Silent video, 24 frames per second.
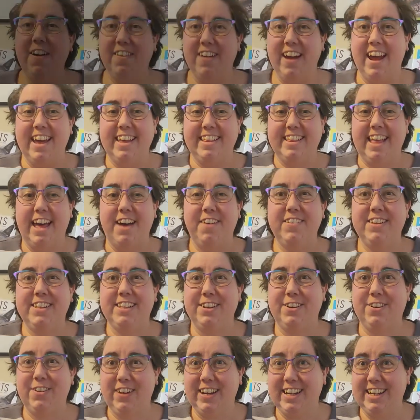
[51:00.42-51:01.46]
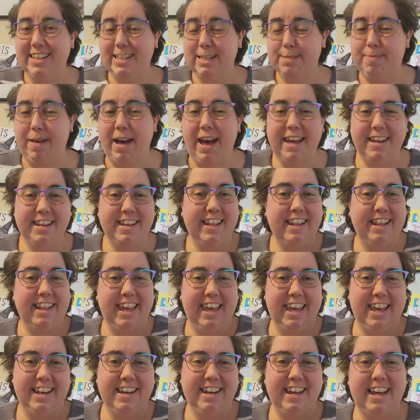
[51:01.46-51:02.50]
right, that was a great spot to
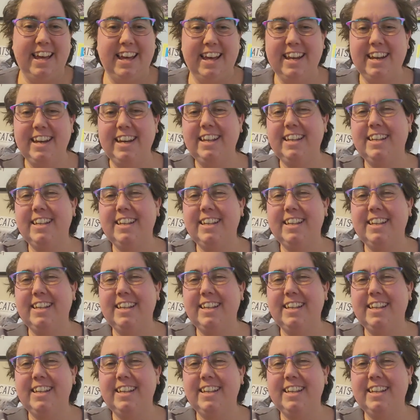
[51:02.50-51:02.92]
land on.